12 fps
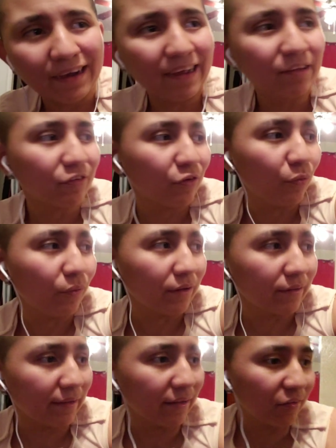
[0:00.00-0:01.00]
I had to go
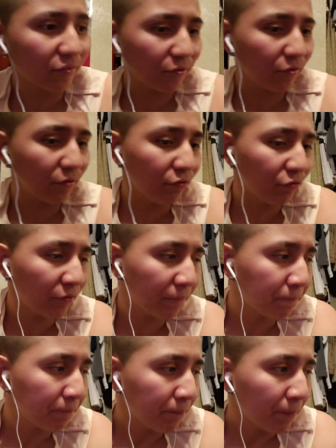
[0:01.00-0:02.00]
get that stuff,
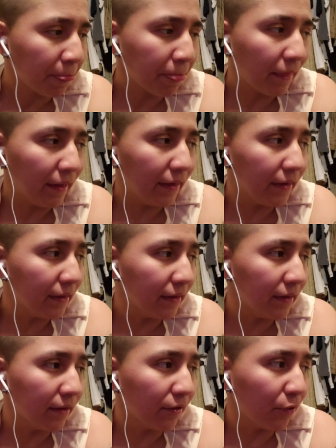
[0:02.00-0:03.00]

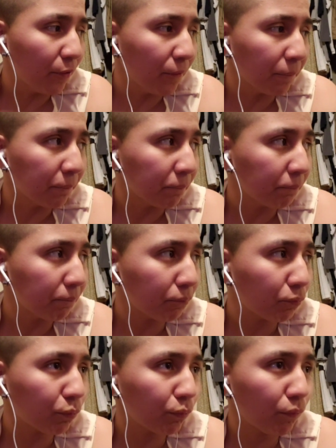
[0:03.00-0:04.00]
and you know,
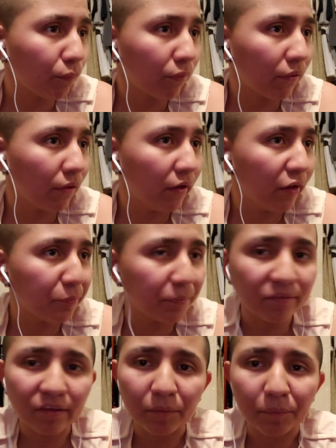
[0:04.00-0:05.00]
I
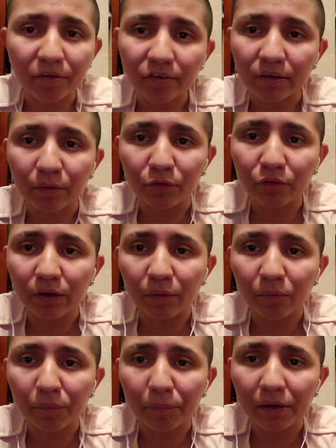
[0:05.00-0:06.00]
spent time basically
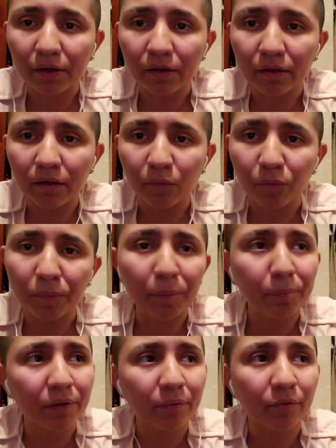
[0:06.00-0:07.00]
today with my
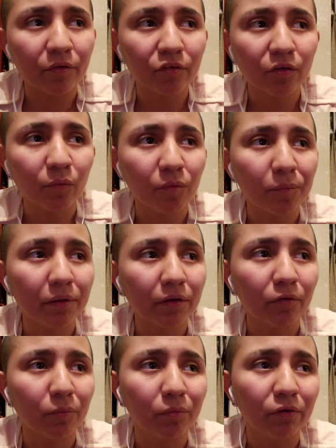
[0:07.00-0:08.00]
parents and with my
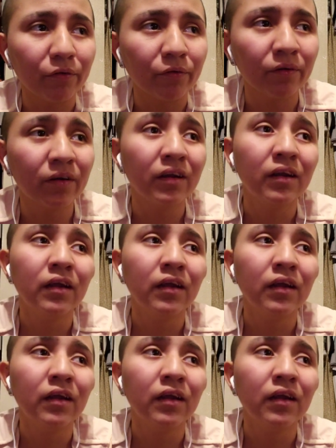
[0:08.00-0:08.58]
little brother,